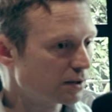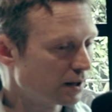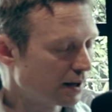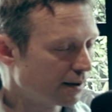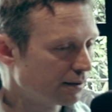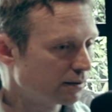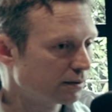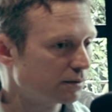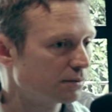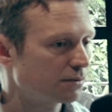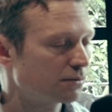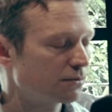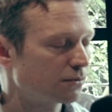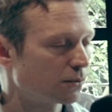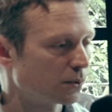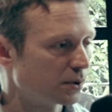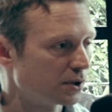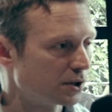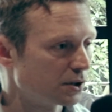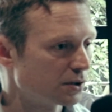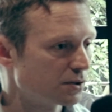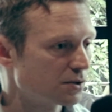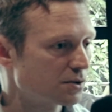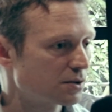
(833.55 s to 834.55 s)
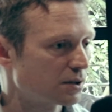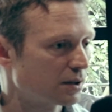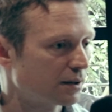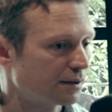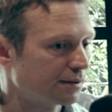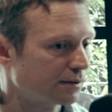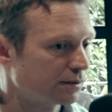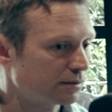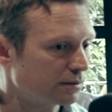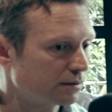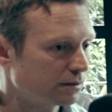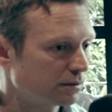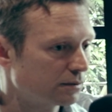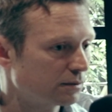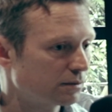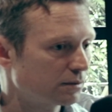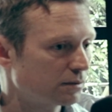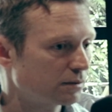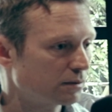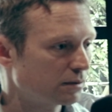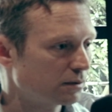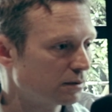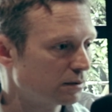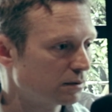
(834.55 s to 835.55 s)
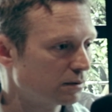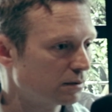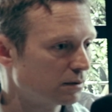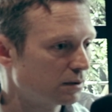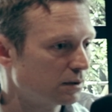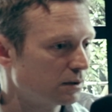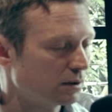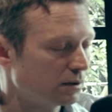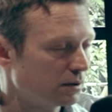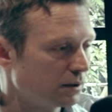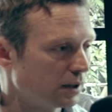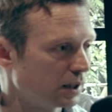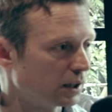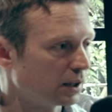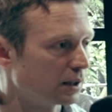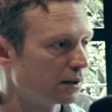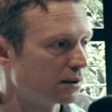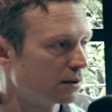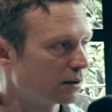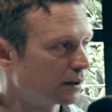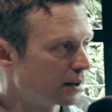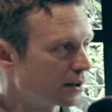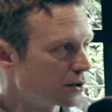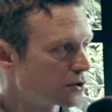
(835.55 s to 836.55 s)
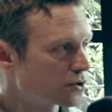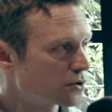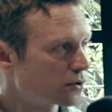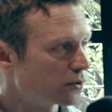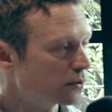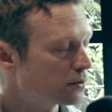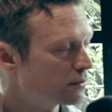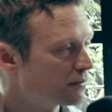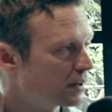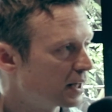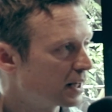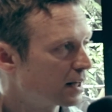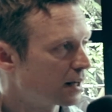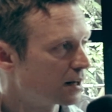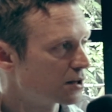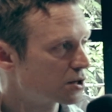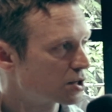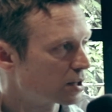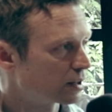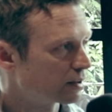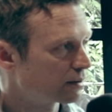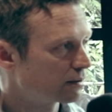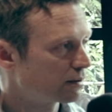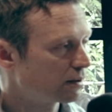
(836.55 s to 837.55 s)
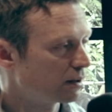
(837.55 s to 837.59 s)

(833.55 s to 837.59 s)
Yeah, 4 years. Yeah. Yeah, like a true vacation.